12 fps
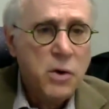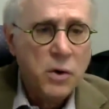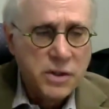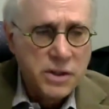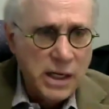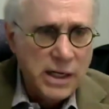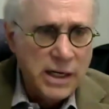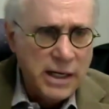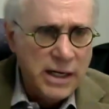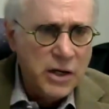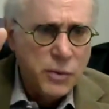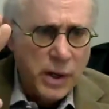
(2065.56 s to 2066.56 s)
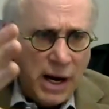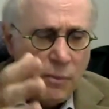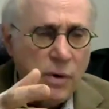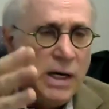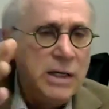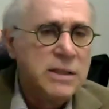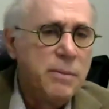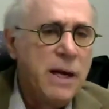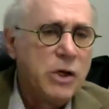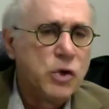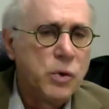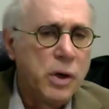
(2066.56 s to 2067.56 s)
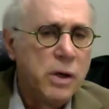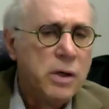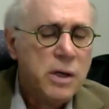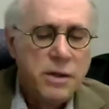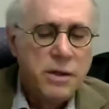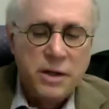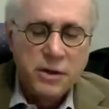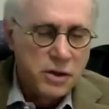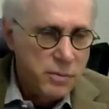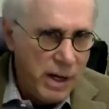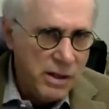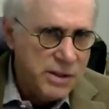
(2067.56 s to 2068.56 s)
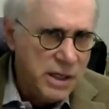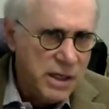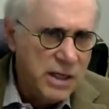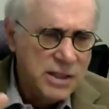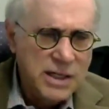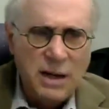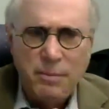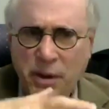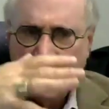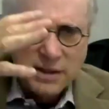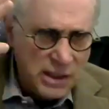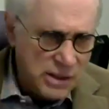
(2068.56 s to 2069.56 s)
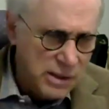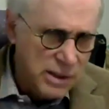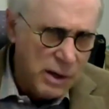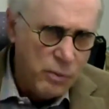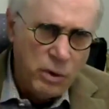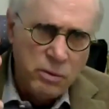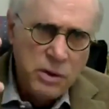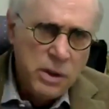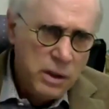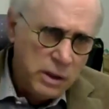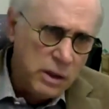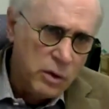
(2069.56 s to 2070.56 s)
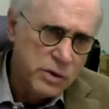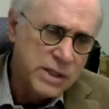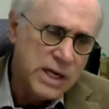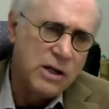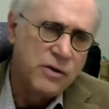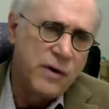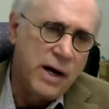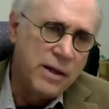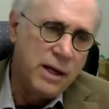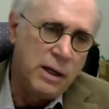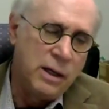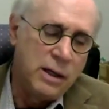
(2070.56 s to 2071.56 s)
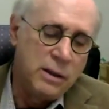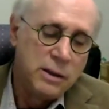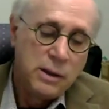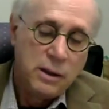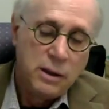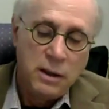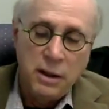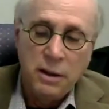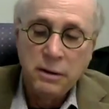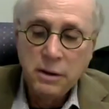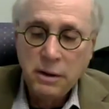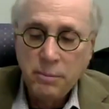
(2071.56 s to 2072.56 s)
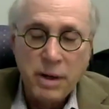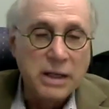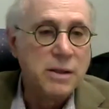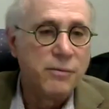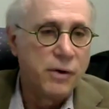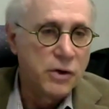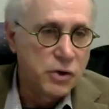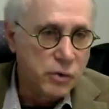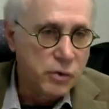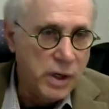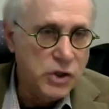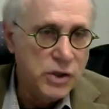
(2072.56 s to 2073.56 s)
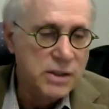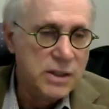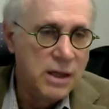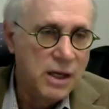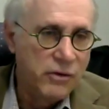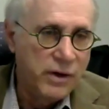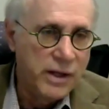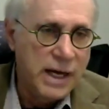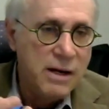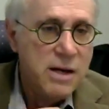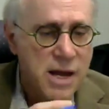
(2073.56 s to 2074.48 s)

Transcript: on CNN and elsewhere, and we need to make sure that there's a Palestinian state because that will, satisfy the pent-up frustrations and things like that.